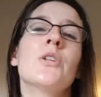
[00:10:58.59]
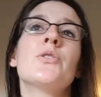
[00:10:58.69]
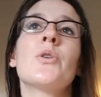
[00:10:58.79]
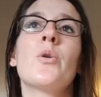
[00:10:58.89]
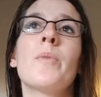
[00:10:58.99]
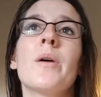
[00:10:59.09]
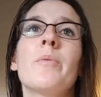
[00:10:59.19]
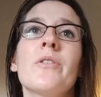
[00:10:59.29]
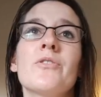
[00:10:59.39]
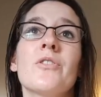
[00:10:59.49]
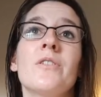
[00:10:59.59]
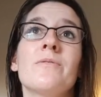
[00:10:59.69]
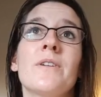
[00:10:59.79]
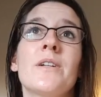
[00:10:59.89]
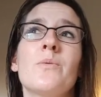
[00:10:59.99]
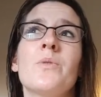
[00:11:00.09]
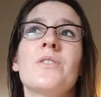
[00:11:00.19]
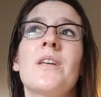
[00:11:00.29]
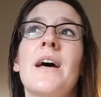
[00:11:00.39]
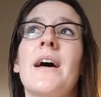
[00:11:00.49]
So my brother's girlfriend
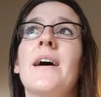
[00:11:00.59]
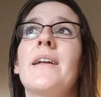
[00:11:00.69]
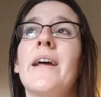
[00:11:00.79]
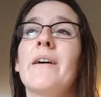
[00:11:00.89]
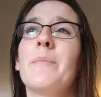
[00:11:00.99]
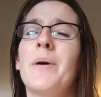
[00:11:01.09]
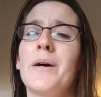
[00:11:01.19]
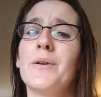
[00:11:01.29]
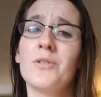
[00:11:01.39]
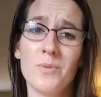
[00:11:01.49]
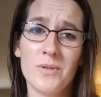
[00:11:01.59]
was at Harry Potter's